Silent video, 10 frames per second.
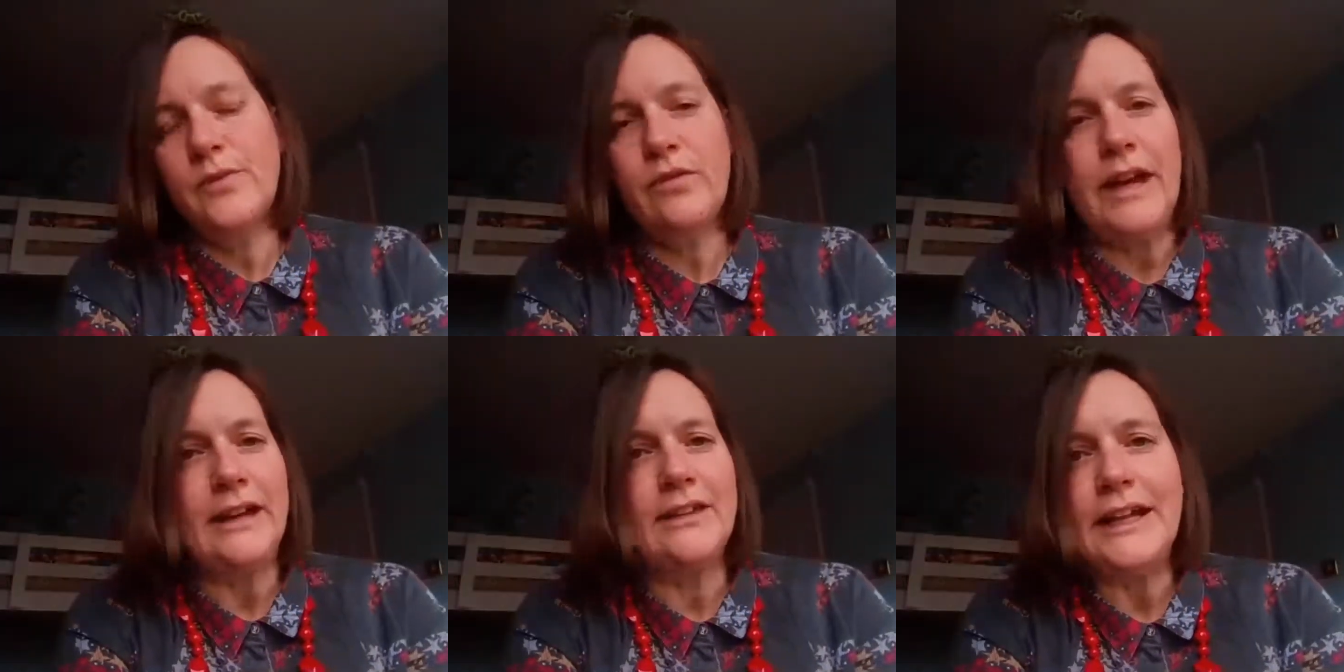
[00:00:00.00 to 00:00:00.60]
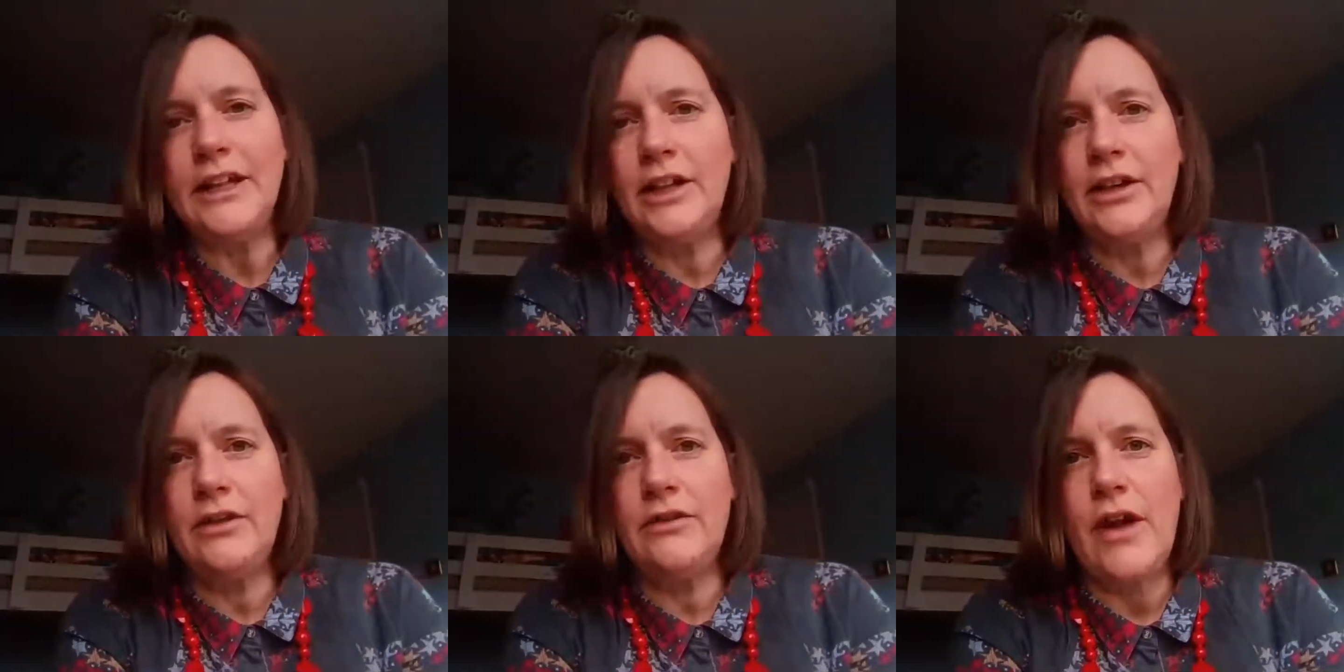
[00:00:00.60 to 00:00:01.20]
Great, thank
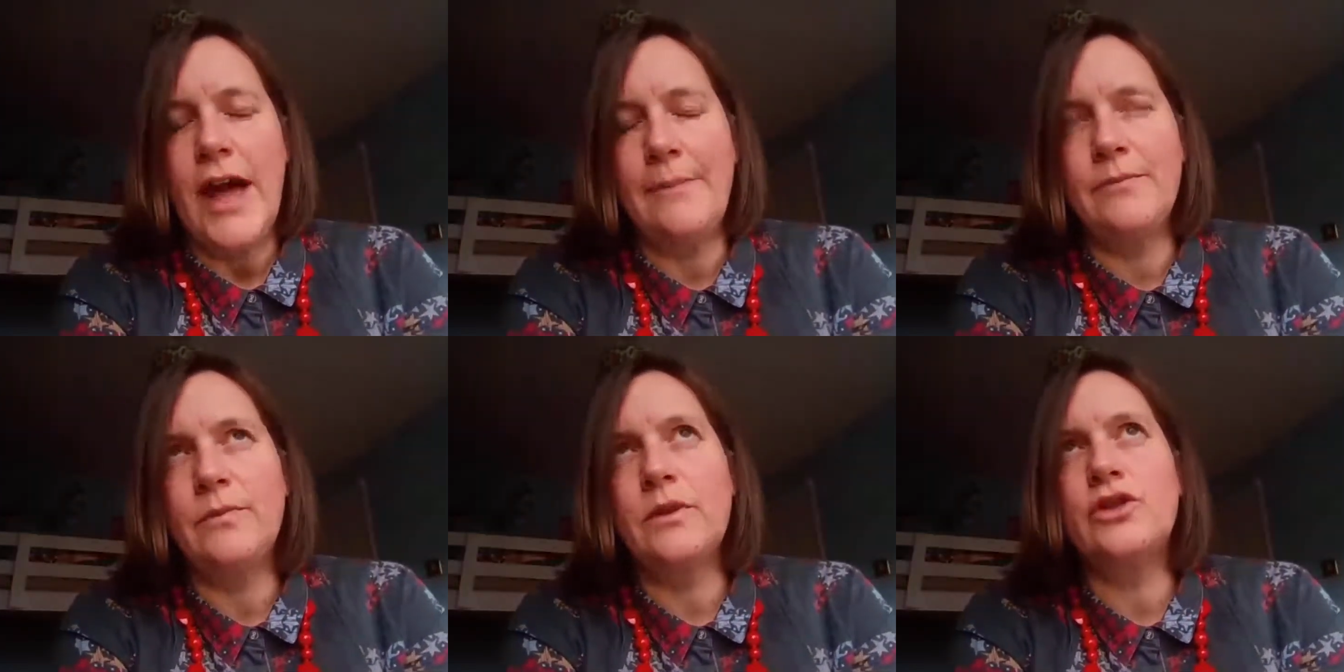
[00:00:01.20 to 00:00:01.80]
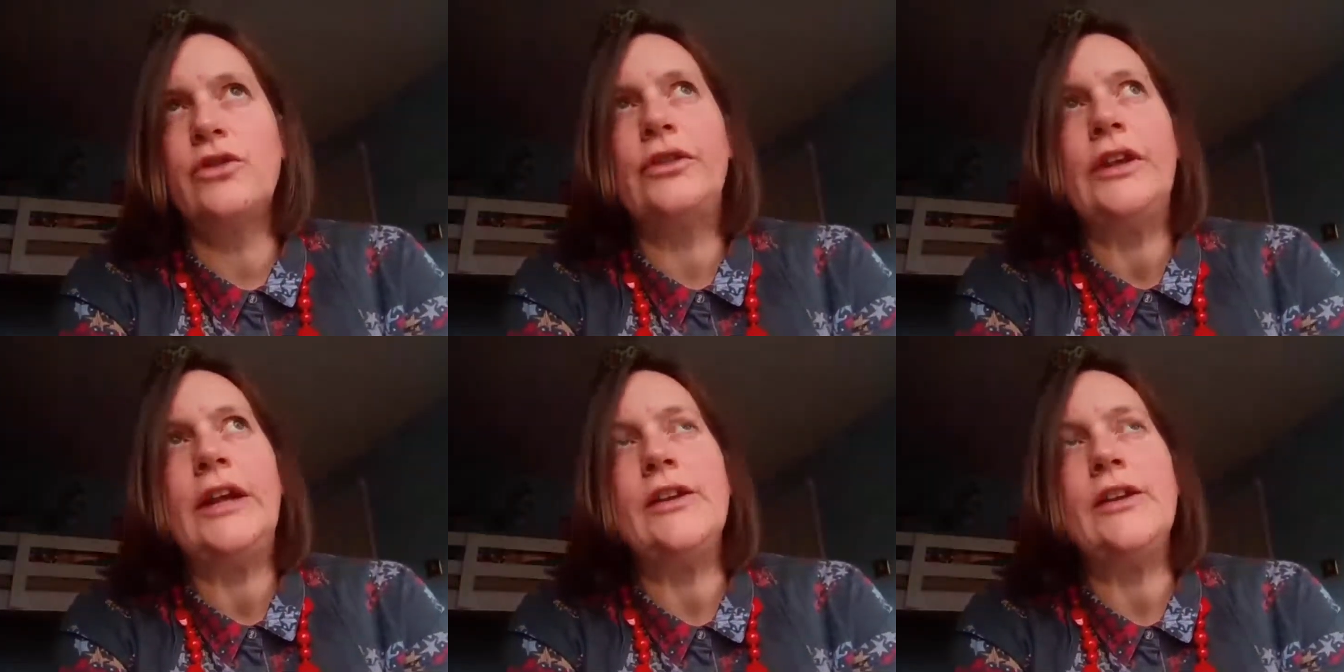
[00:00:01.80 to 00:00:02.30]
you, Sean.